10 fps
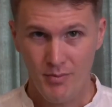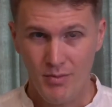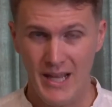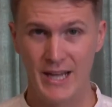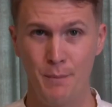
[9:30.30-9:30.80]

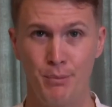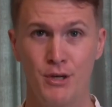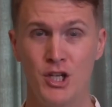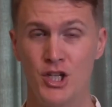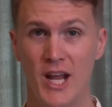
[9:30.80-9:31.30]
and
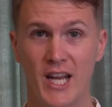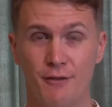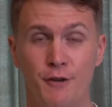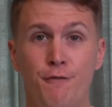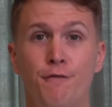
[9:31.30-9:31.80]
appreciative
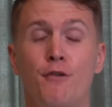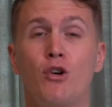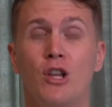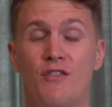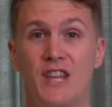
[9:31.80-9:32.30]
and
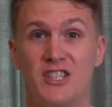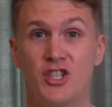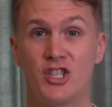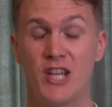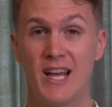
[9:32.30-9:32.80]
full of that
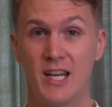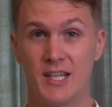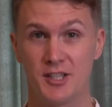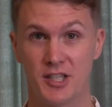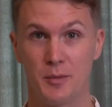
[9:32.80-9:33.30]

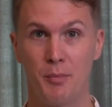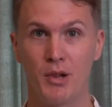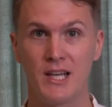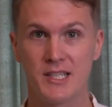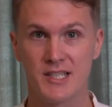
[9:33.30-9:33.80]
steadiness and
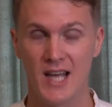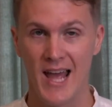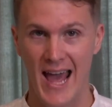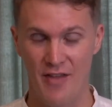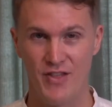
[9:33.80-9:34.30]
bliss
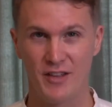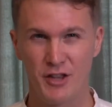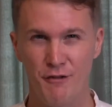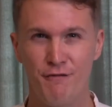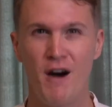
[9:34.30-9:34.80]
and that
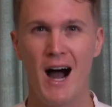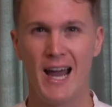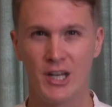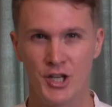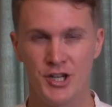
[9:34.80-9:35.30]

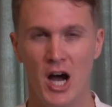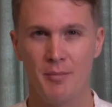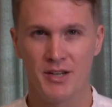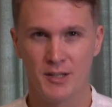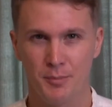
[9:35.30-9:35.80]
divine
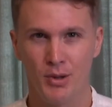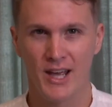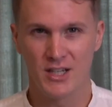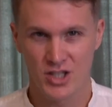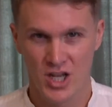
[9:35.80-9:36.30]
dominant
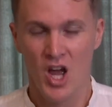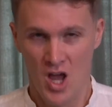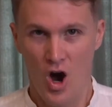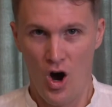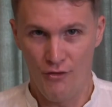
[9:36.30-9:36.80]
place
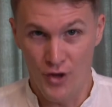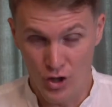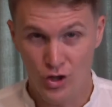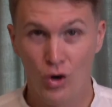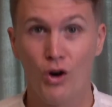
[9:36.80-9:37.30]
of
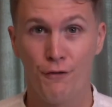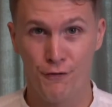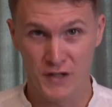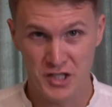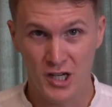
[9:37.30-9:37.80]
your
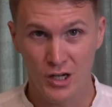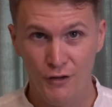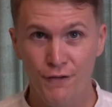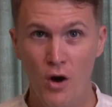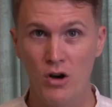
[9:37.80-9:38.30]
physical
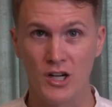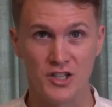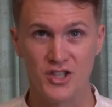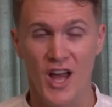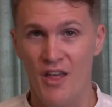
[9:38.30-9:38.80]

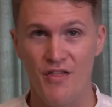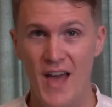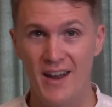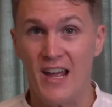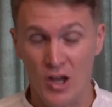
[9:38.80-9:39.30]
focus,
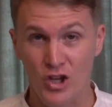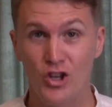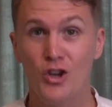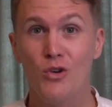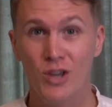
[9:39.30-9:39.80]
then
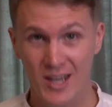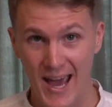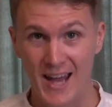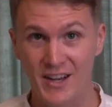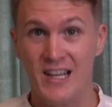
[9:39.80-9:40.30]
you
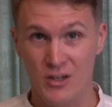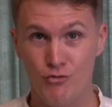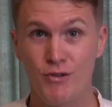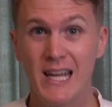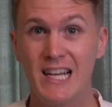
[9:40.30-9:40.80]
can
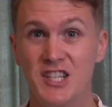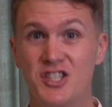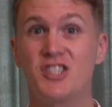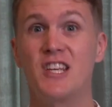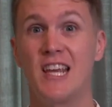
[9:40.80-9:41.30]
really
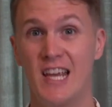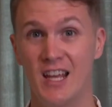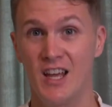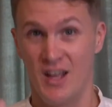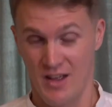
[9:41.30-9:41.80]
see